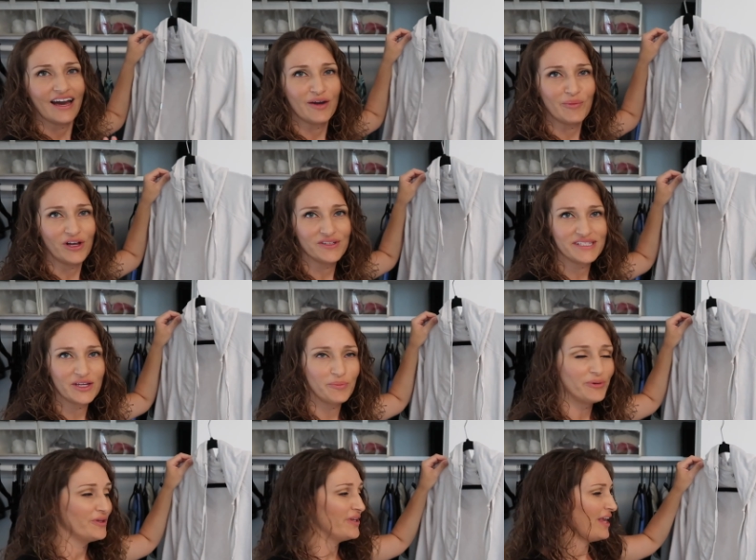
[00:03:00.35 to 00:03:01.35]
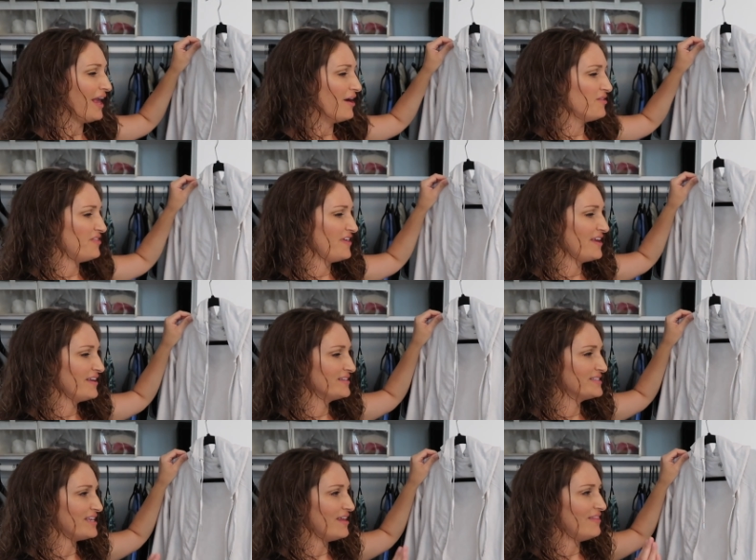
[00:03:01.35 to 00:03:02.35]
I'm also pulling out
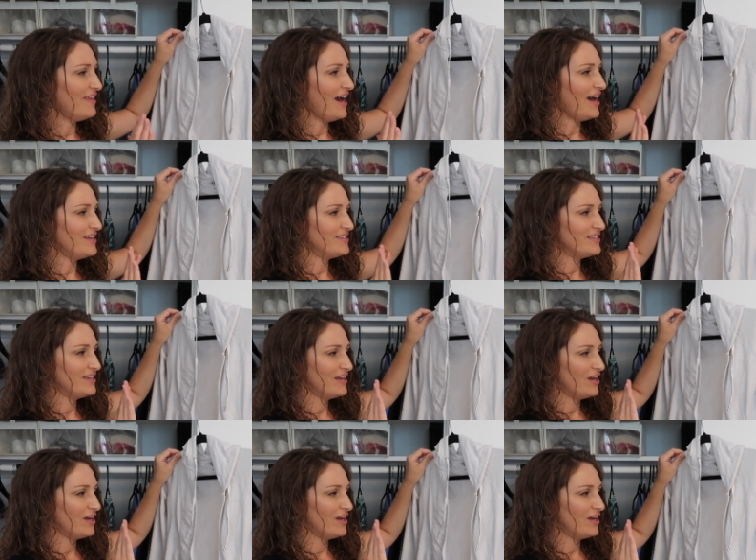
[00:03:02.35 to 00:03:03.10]
things that